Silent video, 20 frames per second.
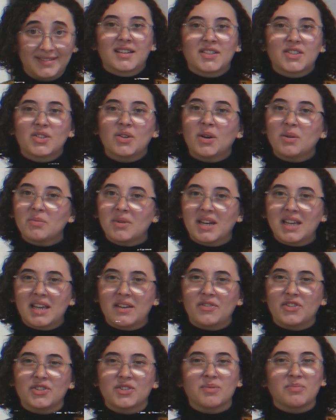So I'm going to
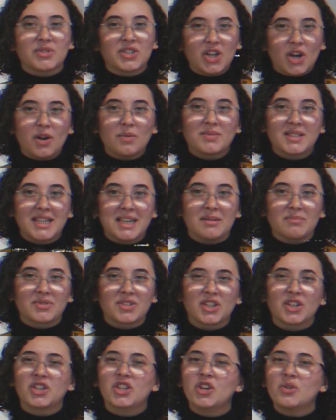give you some top tips
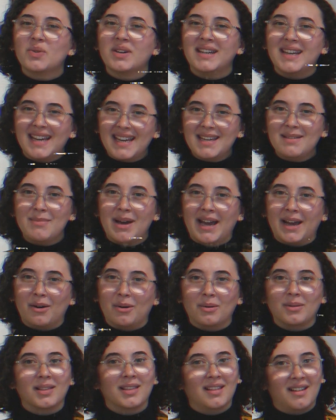so you can
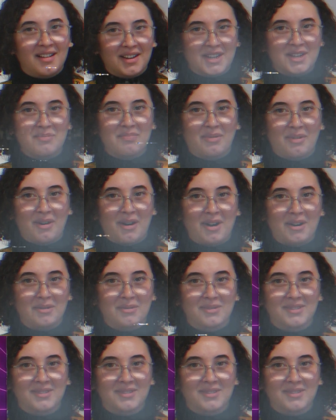email like a pro.